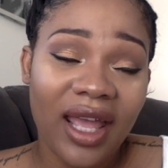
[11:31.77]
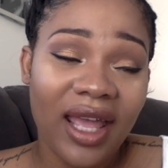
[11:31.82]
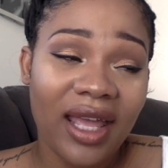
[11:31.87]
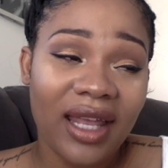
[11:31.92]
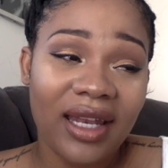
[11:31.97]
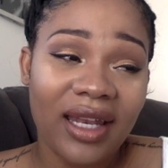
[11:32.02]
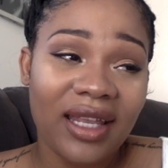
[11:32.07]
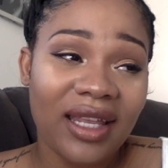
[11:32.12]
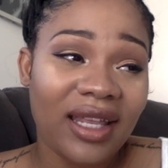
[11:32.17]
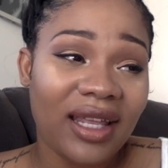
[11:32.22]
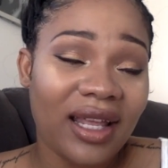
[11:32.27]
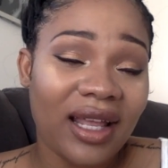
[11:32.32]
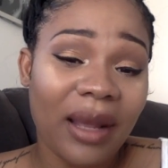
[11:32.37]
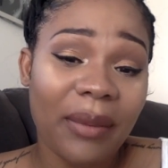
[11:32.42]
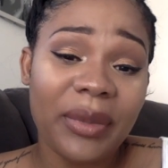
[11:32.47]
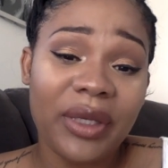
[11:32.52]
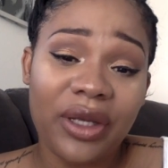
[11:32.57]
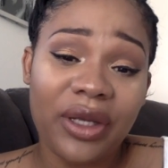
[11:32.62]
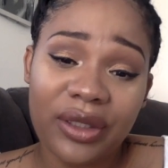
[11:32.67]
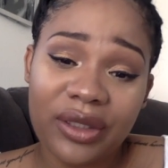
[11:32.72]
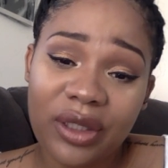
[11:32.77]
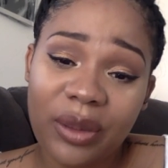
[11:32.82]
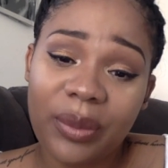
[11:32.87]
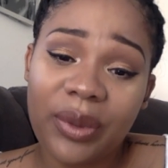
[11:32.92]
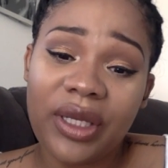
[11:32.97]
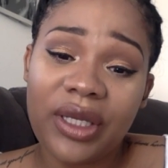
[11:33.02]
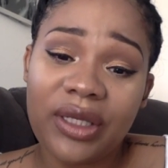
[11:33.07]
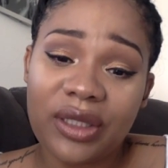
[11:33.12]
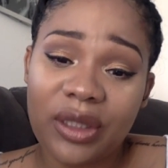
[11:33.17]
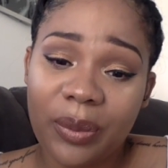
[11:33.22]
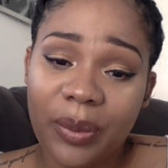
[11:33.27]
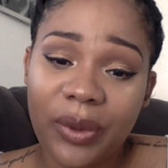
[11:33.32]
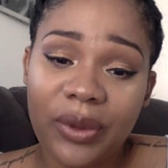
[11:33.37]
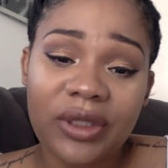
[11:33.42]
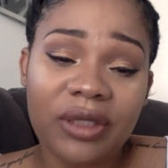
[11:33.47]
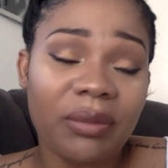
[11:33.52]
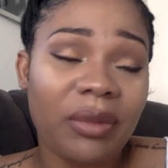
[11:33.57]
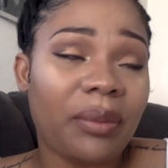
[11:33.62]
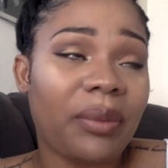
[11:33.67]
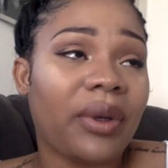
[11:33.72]
And I mean, he's
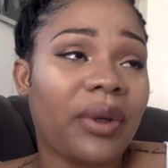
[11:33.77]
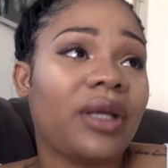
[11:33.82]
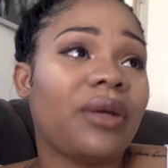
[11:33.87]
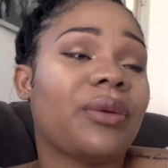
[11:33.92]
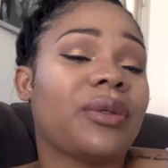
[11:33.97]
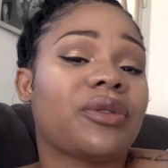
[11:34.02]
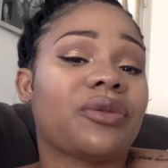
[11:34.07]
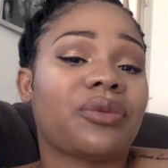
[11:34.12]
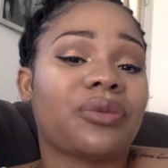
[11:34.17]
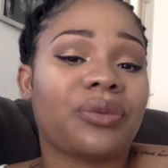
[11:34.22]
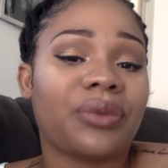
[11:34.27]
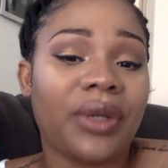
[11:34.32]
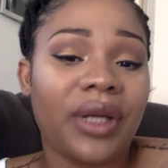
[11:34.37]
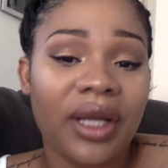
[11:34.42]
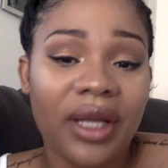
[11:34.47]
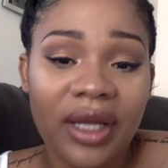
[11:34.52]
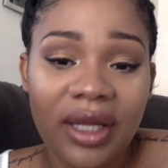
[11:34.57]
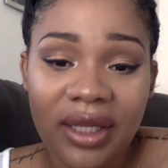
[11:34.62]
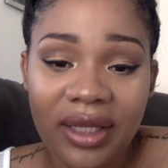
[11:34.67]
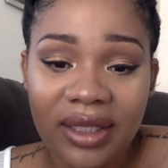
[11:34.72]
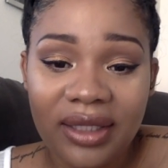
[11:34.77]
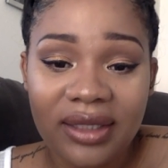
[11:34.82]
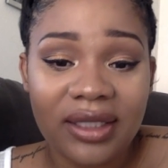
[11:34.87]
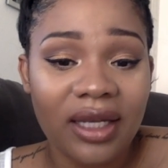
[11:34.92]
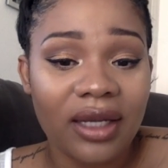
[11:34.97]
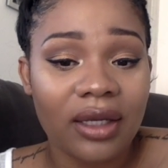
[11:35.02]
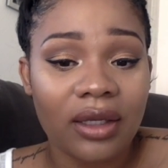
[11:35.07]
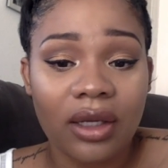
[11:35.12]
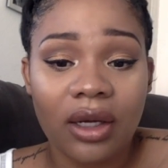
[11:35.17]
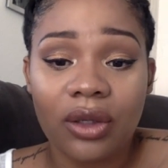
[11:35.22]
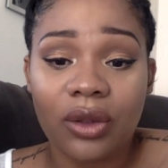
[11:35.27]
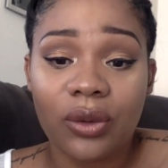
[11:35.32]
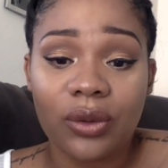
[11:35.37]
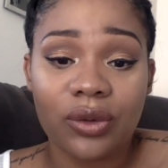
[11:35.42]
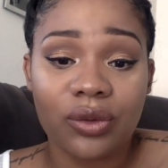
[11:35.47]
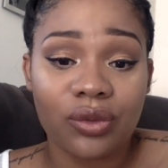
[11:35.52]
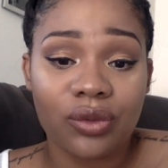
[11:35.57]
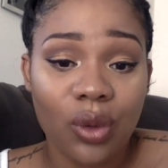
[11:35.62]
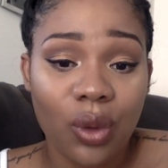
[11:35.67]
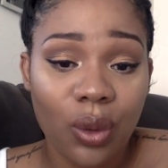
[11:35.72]
supposed to be, but he was really taking on
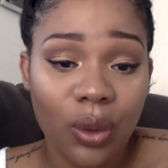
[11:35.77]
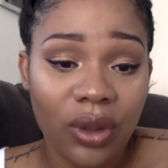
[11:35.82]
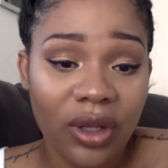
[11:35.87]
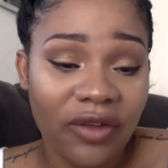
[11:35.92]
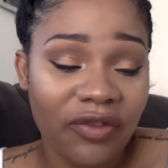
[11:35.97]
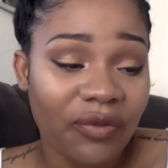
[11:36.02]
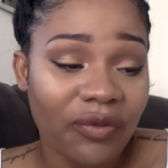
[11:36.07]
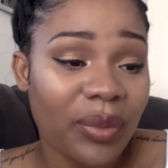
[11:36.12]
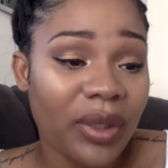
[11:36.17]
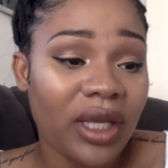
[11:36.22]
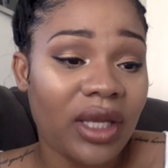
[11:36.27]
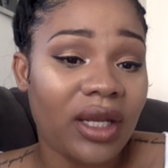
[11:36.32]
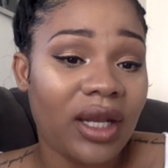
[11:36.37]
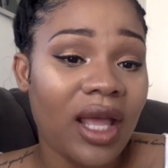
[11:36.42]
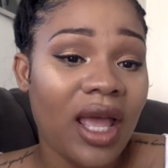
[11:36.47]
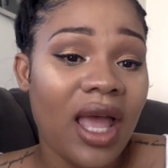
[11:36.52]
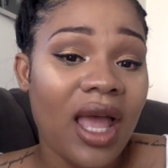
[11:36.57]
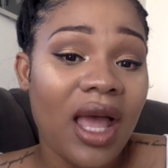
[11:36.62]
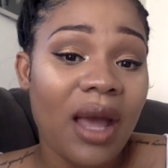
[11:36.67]
those role of being